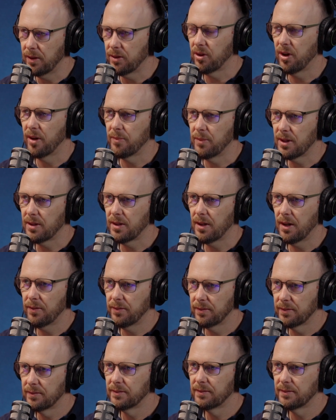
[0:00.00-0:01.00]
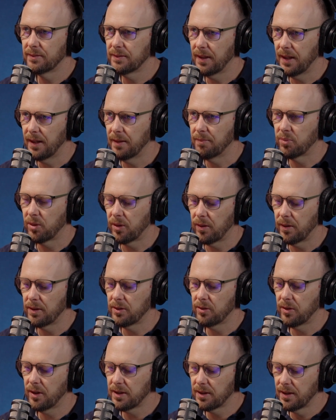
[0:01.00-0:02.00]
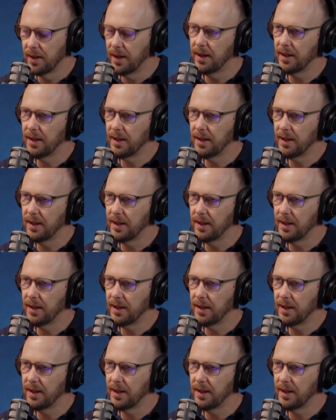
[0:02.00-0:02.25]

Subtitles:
time yourself and prioritize.